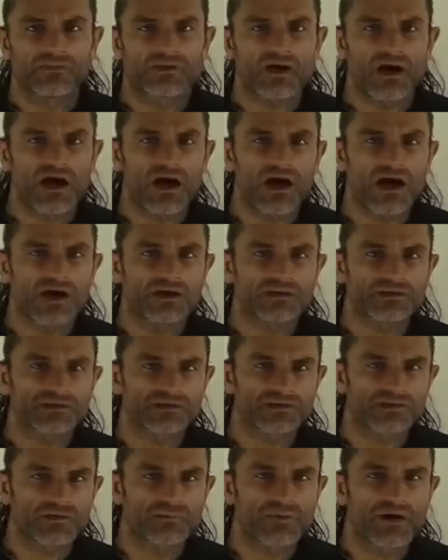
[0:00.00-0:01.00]
the
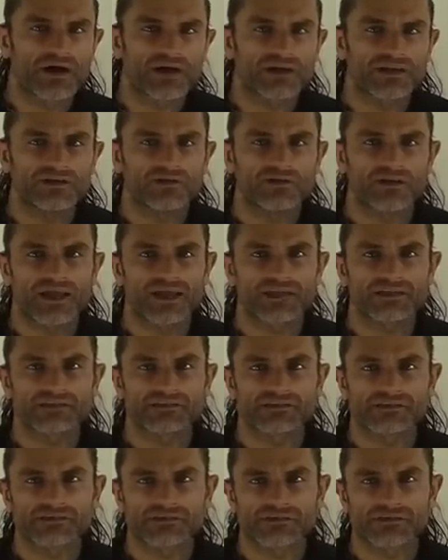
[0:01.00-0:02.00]
hearts and the pineal
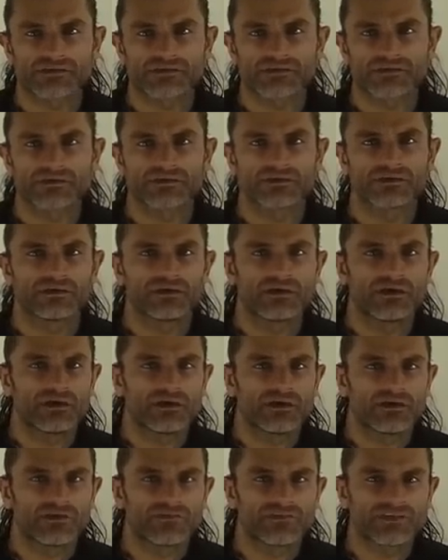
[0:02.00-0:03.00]
glands
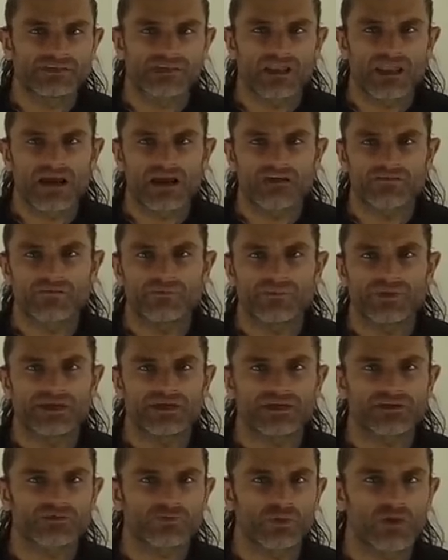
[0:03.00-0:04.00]
of these Lyran
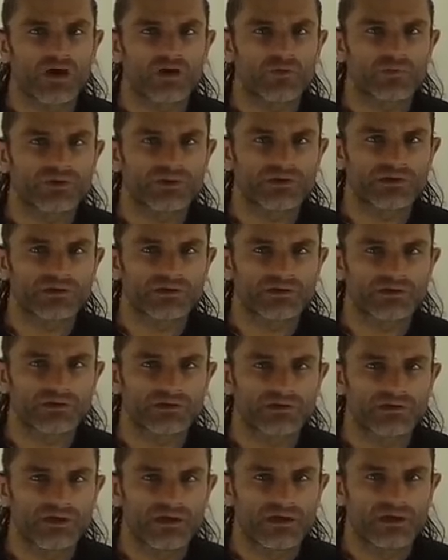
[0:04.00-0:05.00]
beings will open.
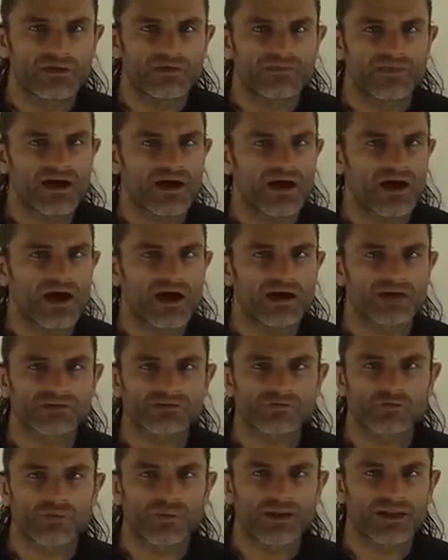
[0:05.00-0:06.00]
Their
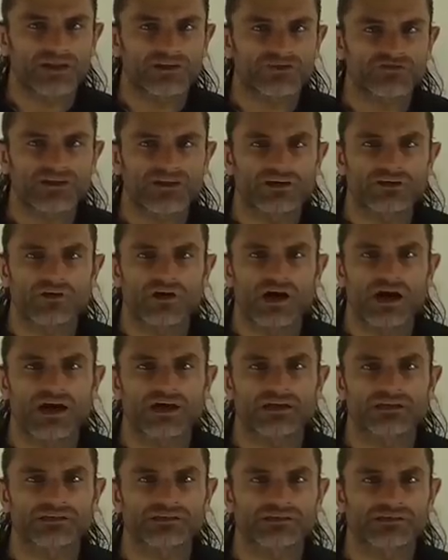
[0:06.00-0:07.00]
hearts will penetrate your
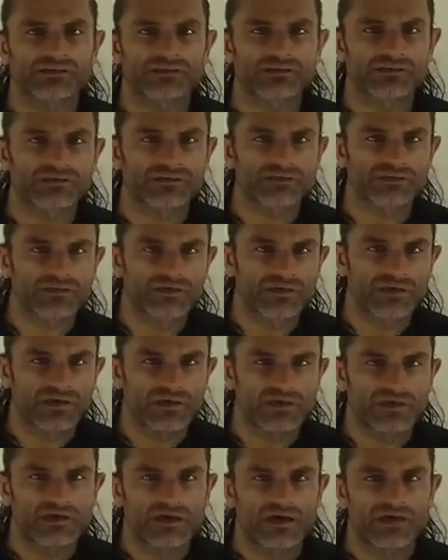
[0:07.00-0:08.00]
hearts,
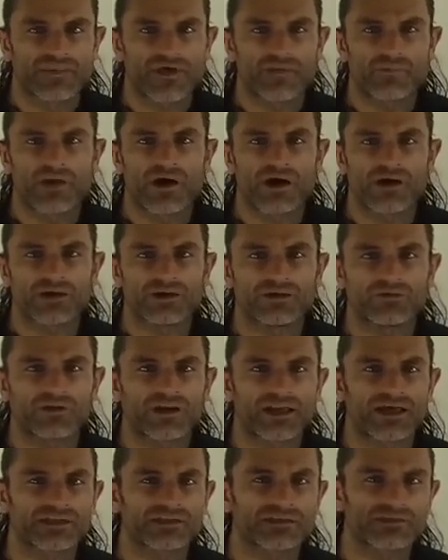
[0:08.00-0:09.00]
and their pineal
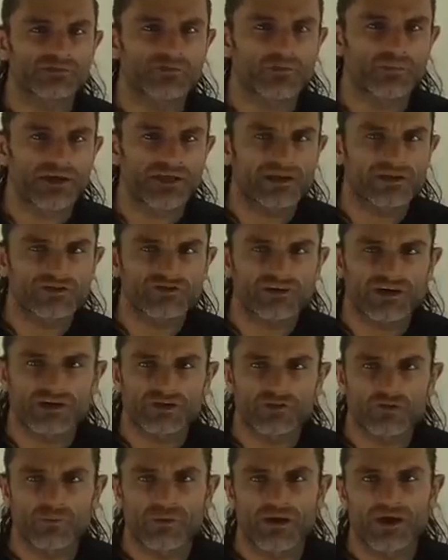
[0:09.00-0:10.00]
glands will penetrate
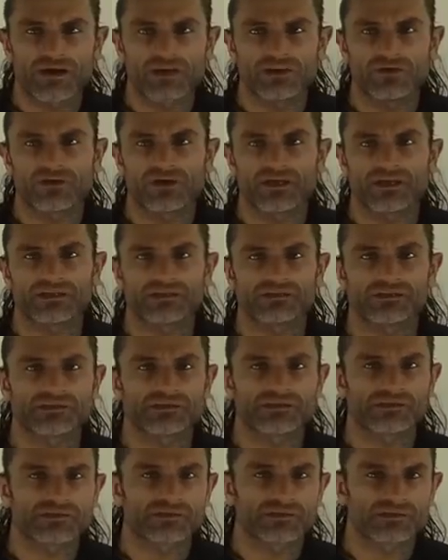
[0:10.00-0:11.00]
your pineal
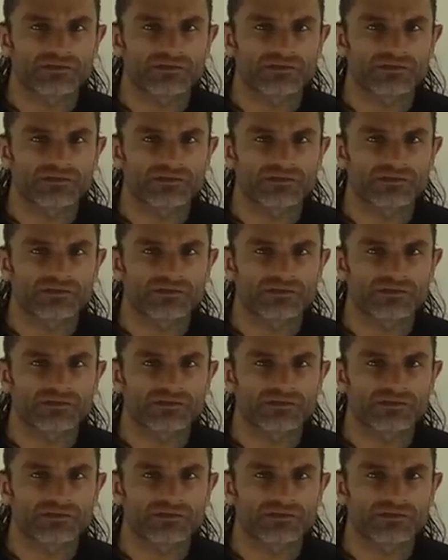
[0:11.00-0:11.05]
glands.